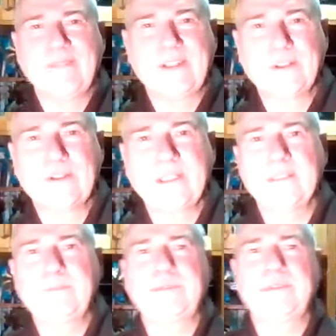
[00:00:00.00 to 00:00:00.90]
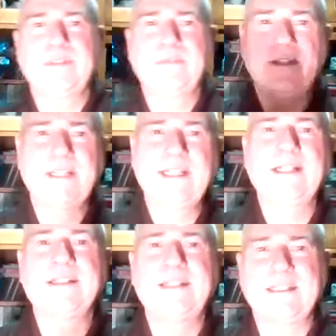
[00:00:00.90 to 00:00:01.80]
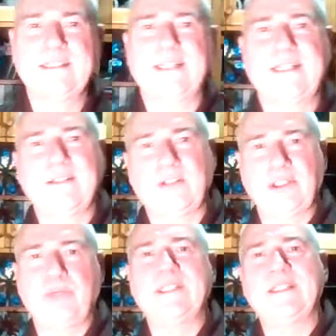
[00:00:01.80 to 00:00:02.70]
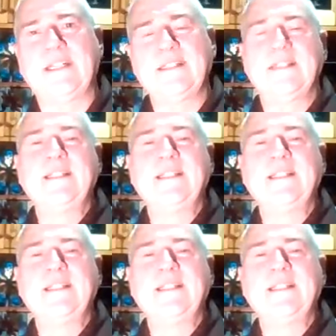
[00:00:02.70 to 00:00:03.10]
Europe, America, things like that, or USA,